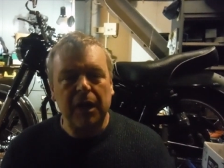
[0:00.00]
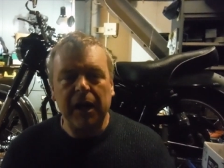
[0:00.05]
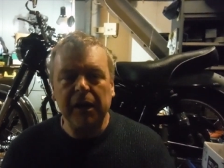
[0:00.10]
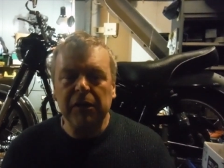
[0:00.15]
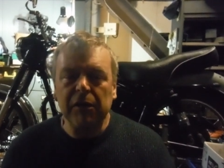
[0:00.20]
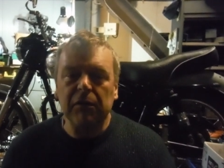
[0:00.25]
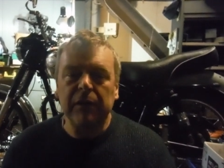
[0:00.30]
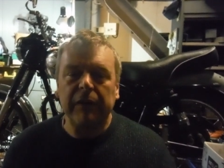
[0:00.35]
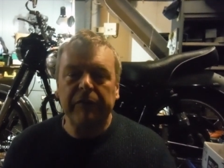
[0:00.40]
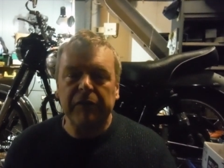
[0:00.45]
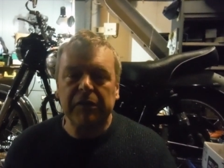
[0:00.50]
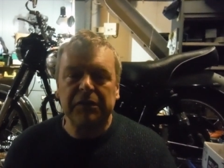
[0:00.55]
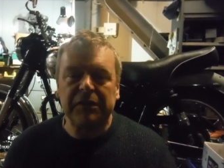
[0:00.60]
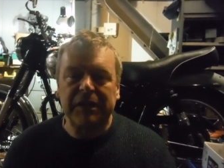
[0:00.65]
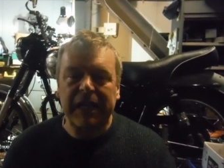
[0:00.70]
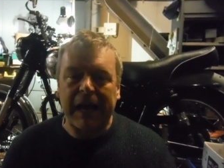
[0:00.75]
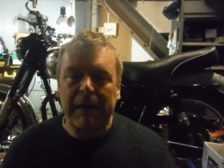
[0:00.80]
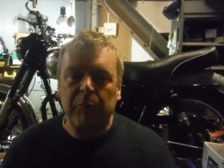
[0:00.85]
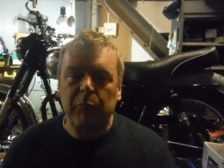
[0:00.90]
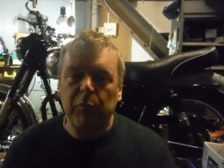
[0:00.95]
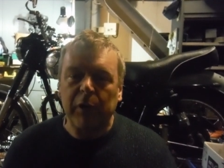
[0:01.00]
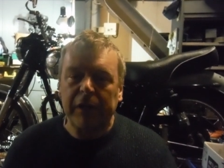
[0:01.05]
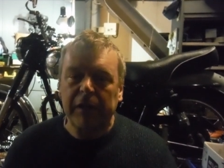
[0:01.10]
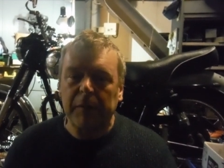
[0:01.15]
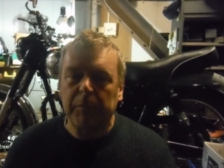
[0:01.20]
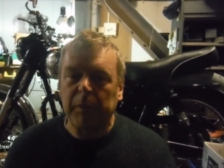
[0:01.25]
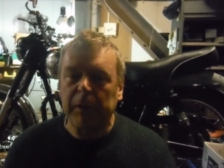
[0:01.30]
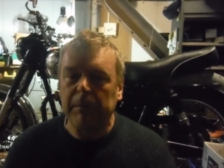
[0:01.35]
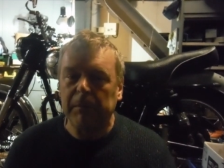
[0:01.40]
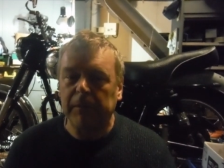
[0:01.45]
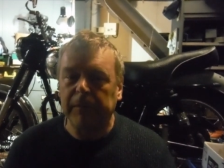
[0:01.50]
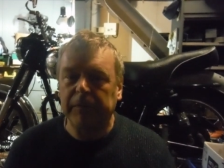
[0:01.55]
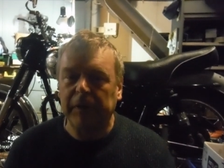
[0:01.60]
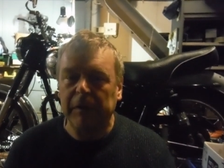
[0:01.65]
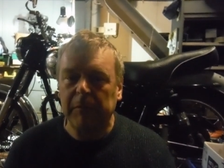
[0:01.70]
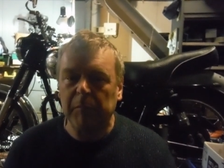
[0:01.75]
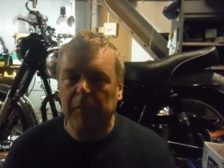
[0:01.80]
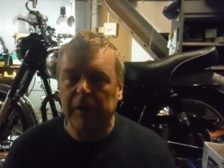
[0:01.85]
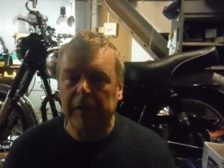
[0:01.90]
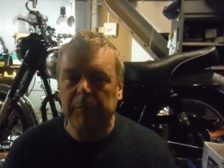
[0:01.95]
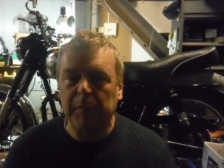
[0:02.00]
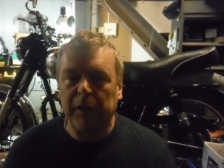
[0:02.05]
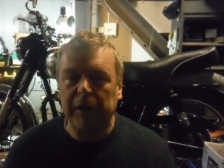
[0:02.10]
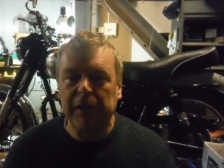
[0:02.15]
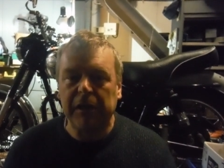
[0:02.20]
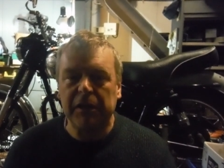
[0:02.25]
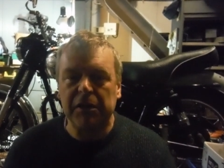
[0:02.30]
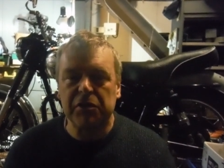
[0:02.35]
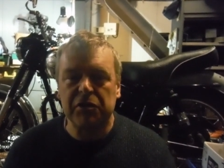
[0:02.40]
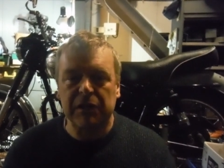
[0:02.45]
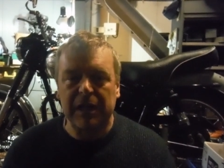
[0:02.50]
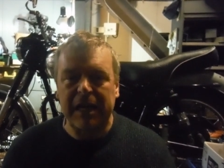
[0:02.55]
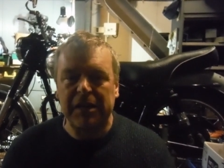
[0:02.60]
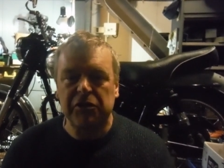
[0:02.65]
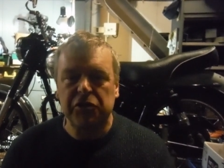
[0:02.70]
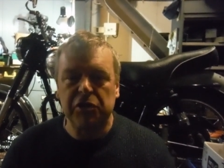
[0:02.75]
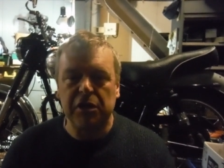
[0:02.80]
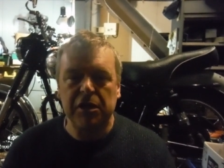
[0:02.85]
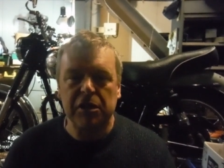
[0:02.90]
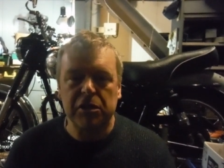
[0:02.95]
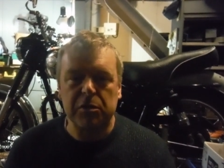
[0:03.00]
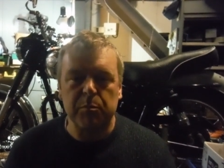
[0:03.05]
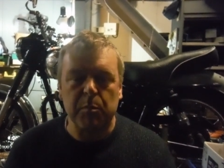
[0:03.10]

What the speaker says: I don't give a damn whether people think my bike is last year's